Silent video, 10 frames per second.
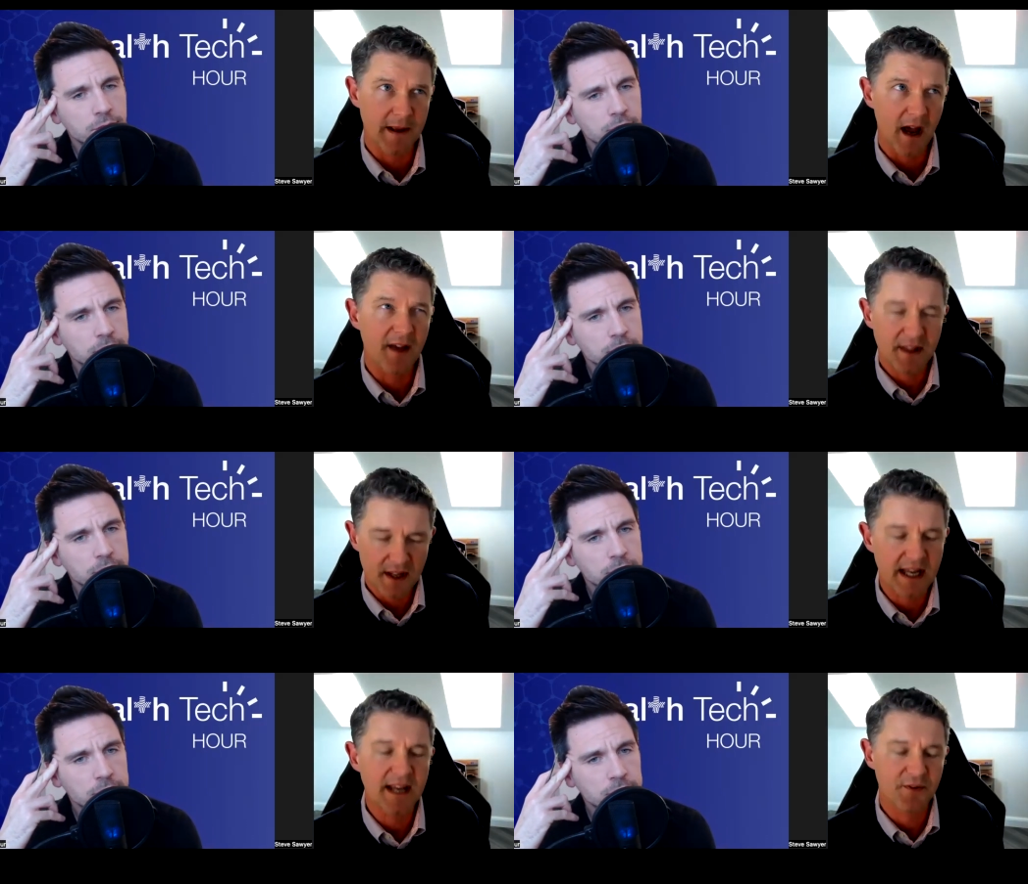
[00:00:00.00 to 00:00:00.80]
Speaker 1: I think the
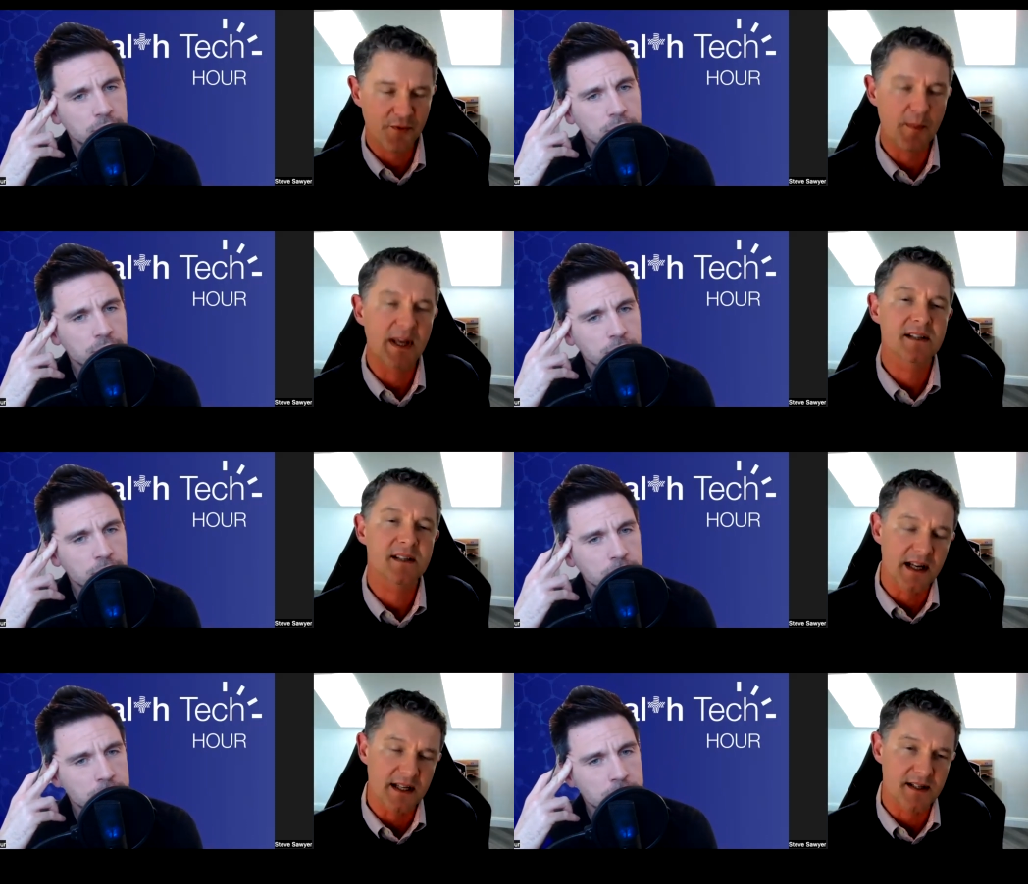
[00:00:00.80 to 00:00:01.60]
key for me is,
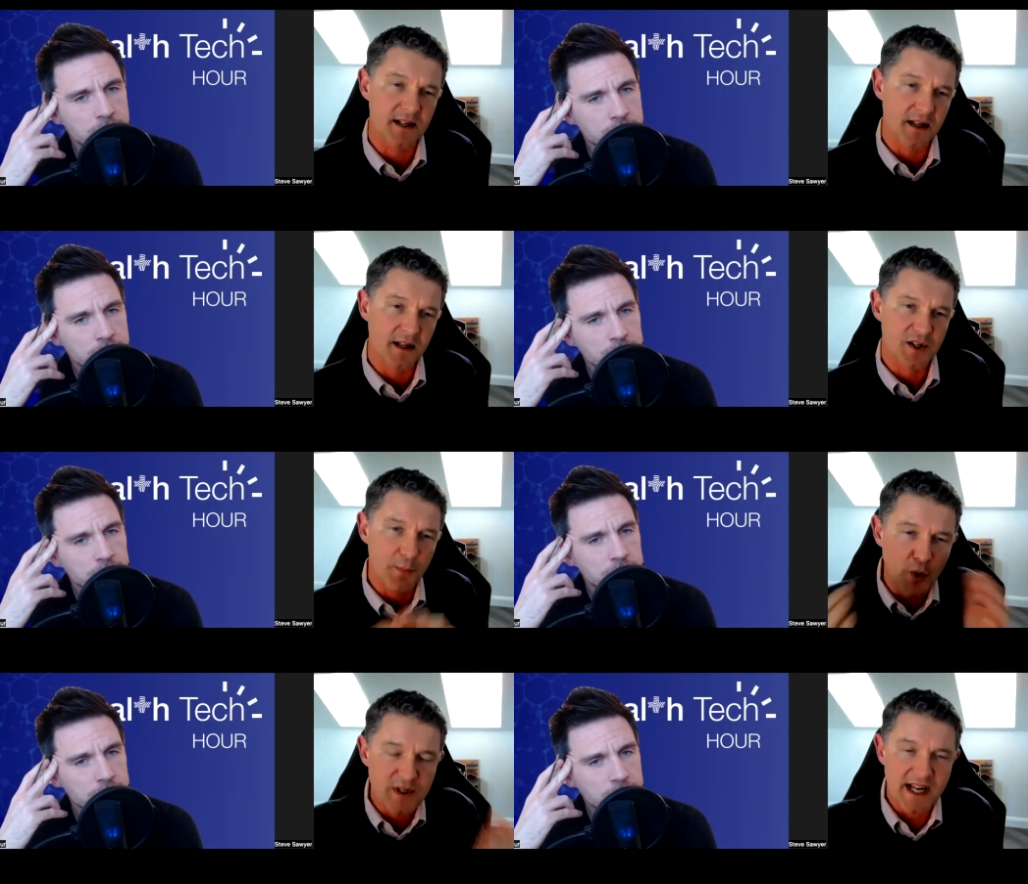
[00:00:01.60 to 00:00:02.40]
is
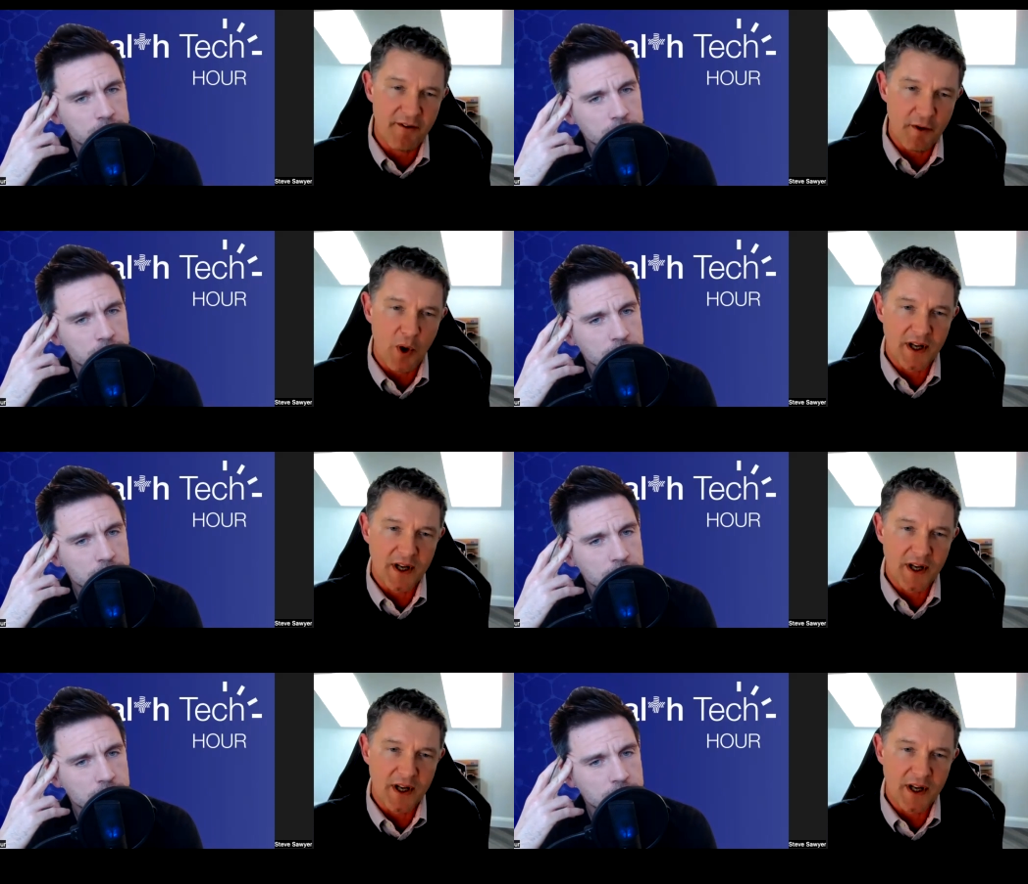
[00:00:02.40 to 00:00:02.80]
supporting everybody.